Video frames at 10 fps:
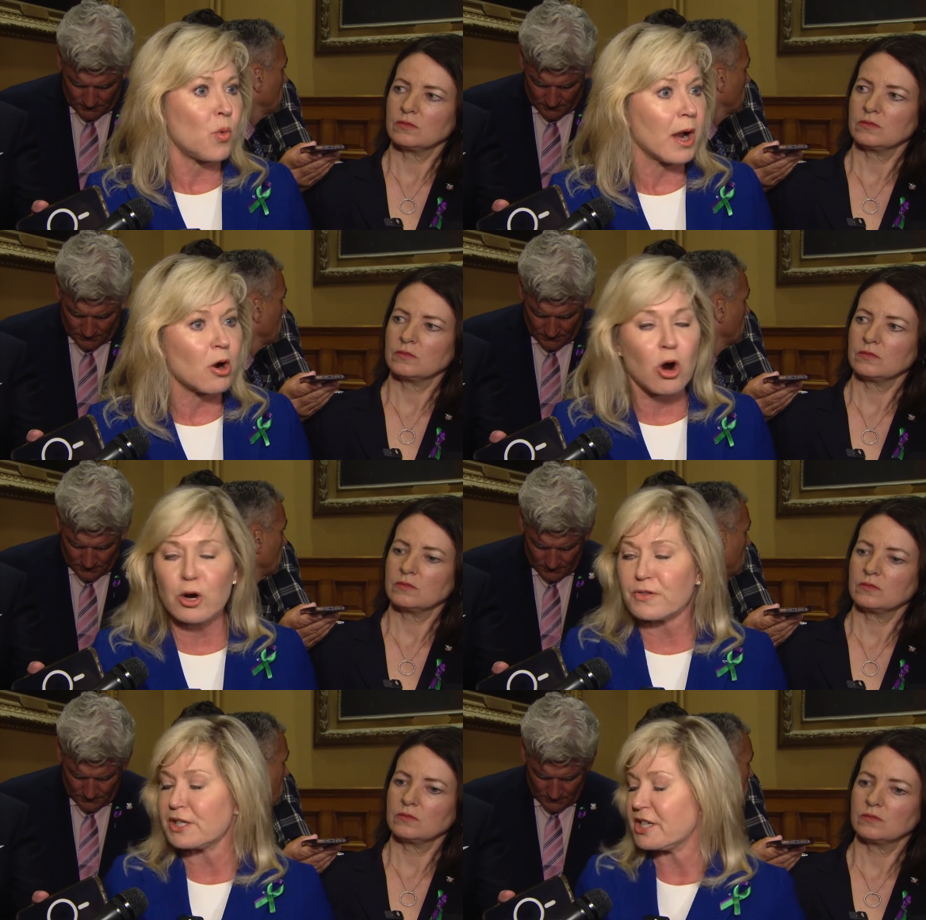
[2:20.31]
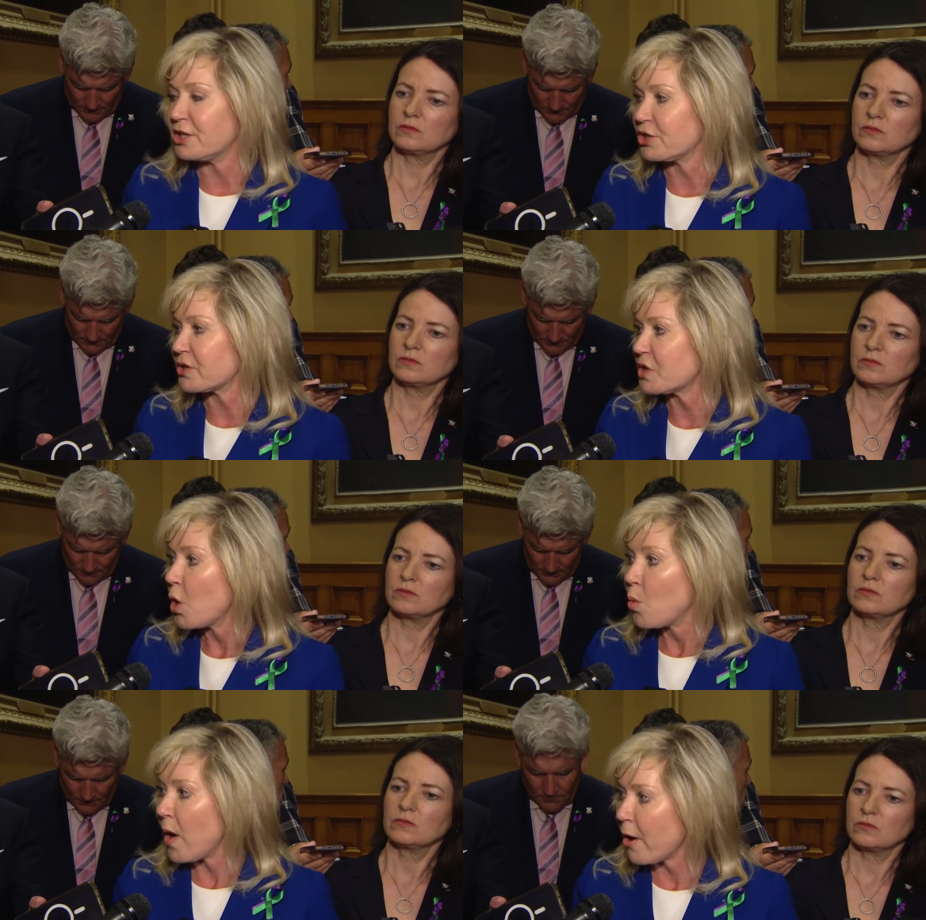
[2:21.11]
Speaker 1: Where are the teachers?
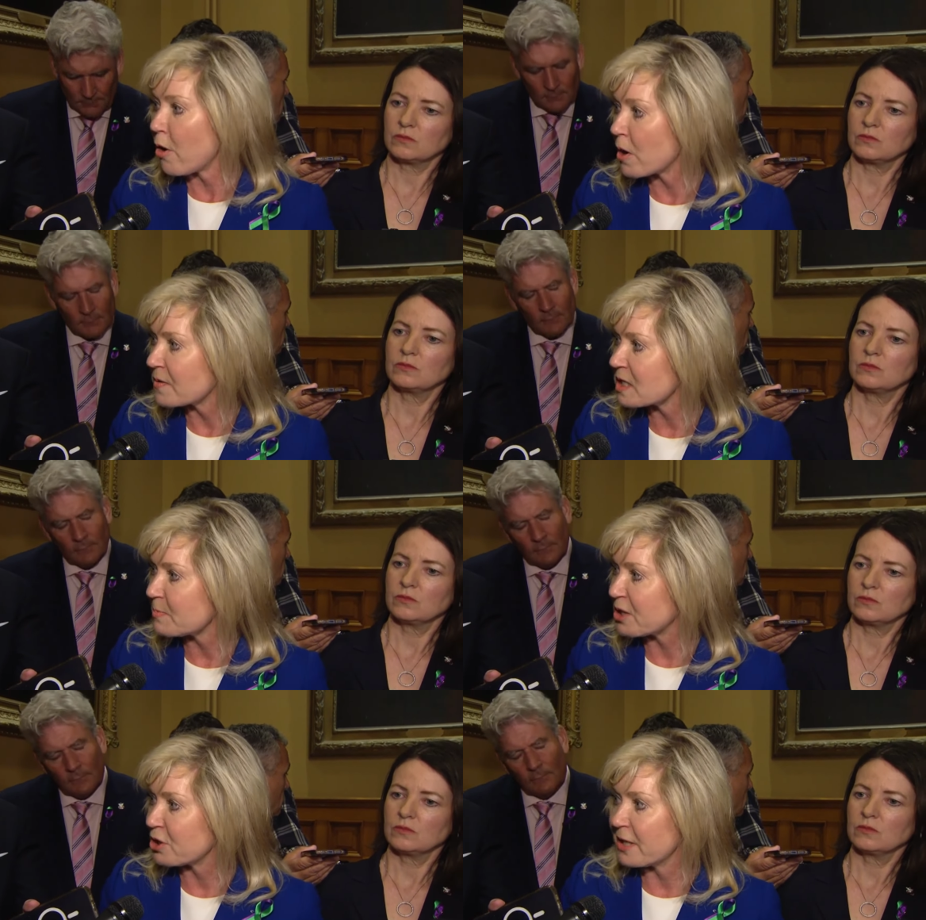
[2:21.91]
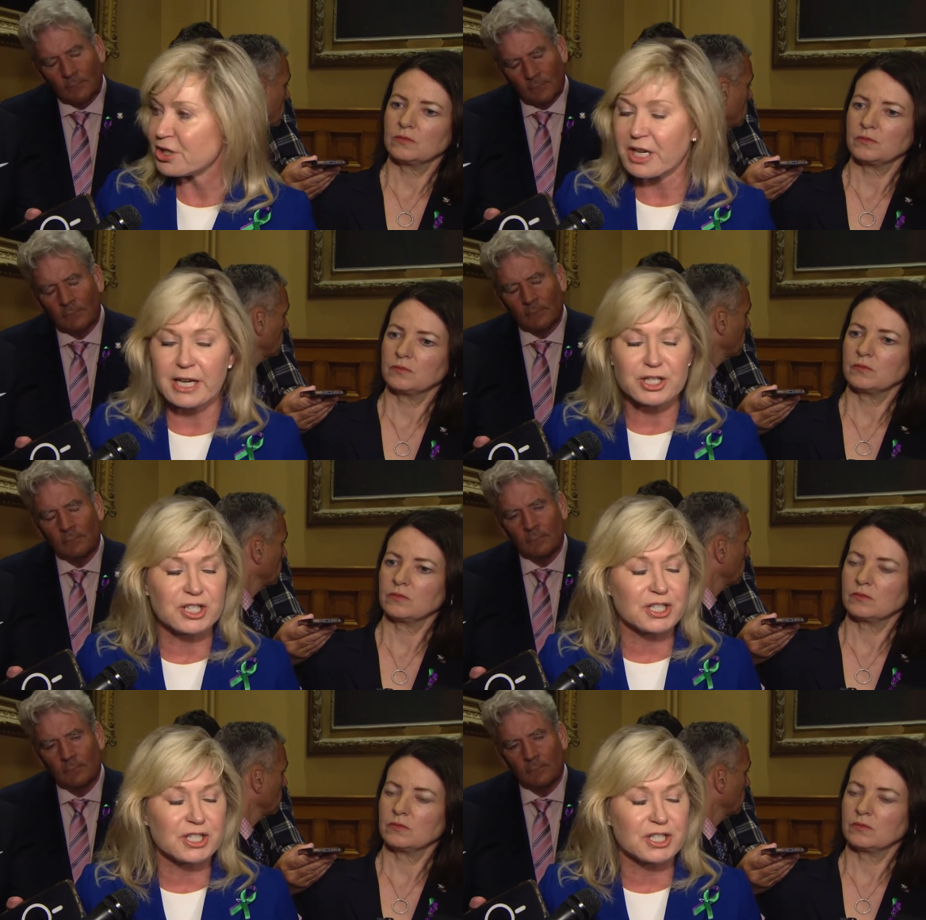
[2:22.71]
Where are the special education